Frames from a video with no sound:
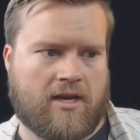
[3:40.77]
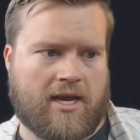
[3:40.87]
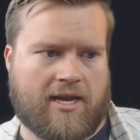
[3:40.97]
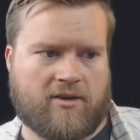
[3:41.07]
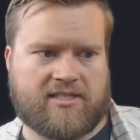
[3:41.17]

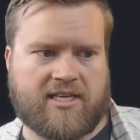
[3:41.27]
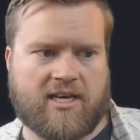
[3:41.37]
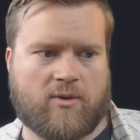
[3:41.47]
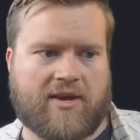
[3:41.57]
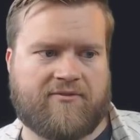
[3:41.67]
And you can see
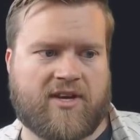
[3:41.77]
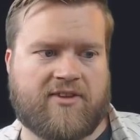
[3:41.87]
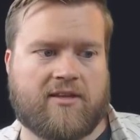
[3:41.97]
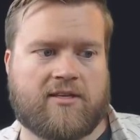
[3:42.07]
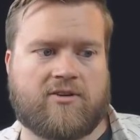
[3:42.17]
here we have
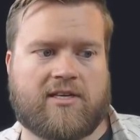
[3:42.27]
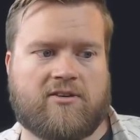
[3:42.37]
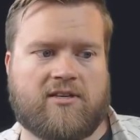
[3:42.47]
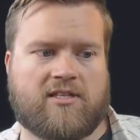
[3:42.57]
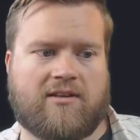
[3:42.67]
nothing in the
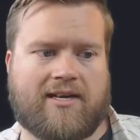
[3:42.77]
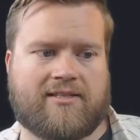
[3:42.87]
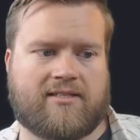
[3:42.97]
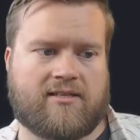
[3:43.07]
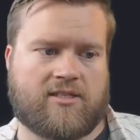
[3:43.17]
directory, so it'll
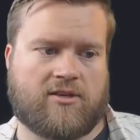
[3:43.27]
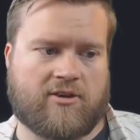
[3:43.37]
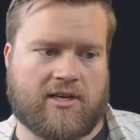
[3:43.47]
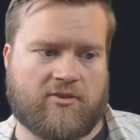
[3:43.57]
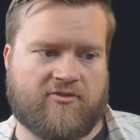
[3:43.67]
ask us to
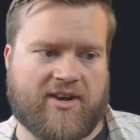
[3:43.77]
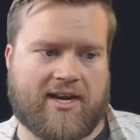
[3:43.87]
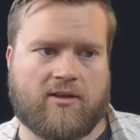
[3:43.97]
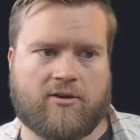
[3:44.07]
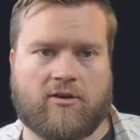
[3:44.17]
create a new
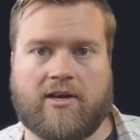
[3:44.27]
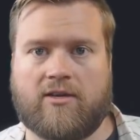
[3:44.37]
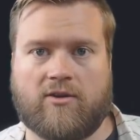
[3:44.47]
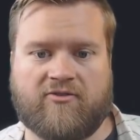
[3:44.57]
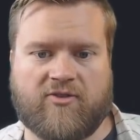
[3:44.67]
file or create a
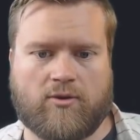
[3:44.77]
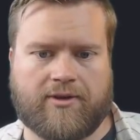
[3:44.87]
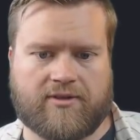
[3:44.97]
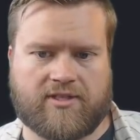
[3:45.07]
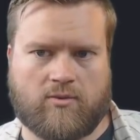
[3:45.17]
new
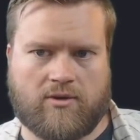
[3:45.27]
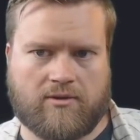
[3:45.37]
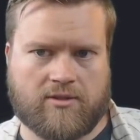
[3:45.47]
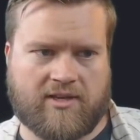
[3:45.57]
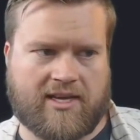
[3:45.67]
folder. So
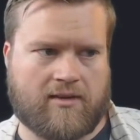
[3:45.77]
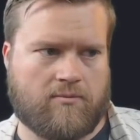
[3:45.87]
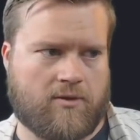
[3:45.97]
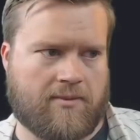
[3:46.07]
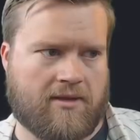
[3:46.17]
we'll do that in a
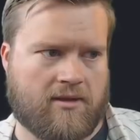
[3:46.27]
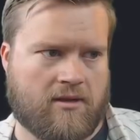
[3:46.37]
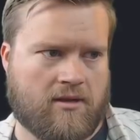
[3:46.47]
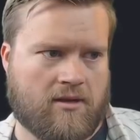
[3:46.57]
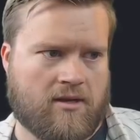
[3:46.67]
moment.
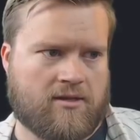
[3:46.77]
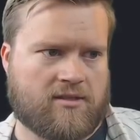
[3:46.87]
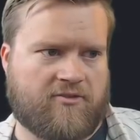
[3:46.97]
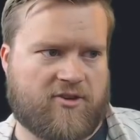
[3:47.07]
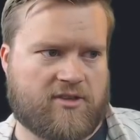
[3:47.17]

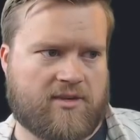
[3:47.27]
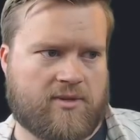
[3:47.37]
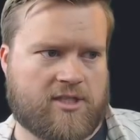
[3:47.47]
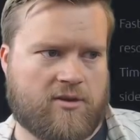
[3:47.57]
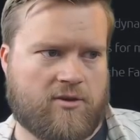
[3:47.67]
So first I
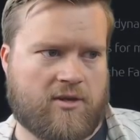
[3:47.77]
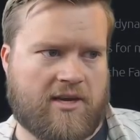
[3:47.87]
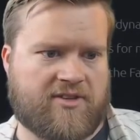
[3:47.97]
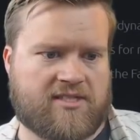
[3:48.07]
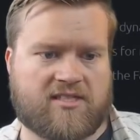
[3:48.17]
want to show you
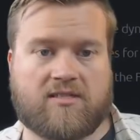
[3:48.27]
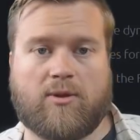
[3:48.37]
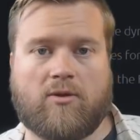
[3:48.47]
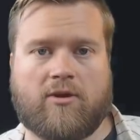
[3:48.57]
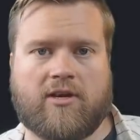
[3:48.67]
have this
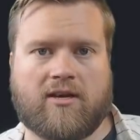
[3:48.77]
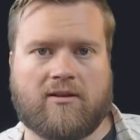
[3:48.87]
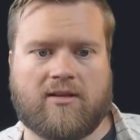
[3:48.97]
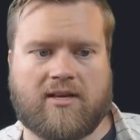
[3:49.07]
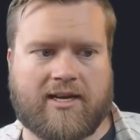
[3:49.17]
Explorer. You can
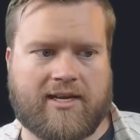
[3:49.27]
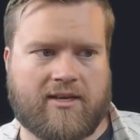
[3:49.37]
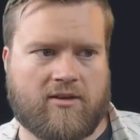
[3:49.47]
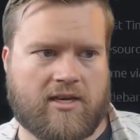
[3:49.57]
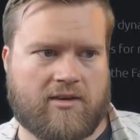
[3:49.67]
click on it.
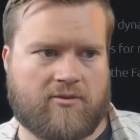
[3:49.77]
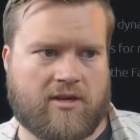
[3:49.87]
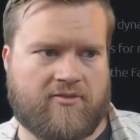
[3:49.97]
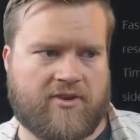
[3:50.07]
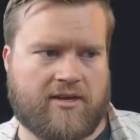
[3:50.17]
You can get rid
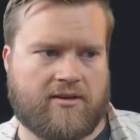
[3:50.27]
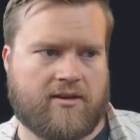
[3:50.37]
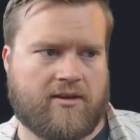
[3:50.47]
of it.